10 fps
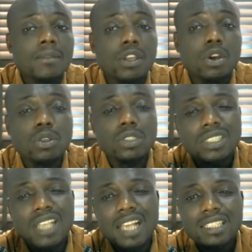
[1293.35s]
You know, these
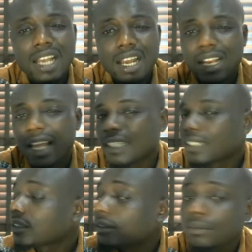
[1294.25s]
guys are like,
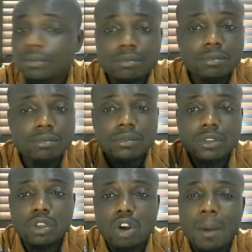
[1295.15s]

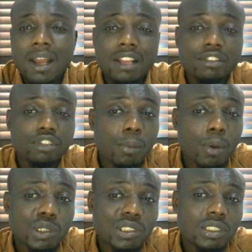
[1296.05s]
come and learn from
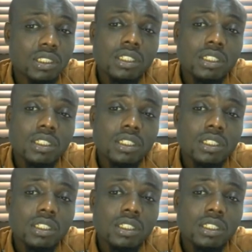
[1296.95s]
us.